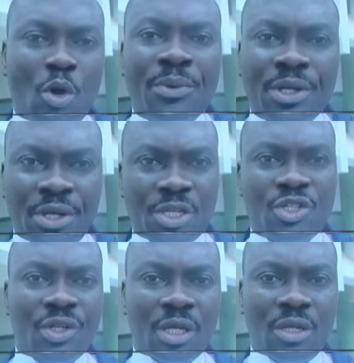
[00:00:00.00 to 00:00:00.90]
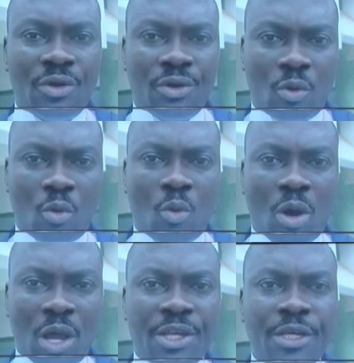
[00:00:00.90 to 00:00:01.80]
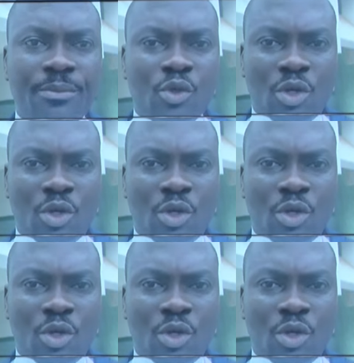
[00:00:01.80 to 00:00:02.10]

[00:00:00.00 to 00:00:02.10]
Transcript: Yeah, so that was uh, yeah, counsel for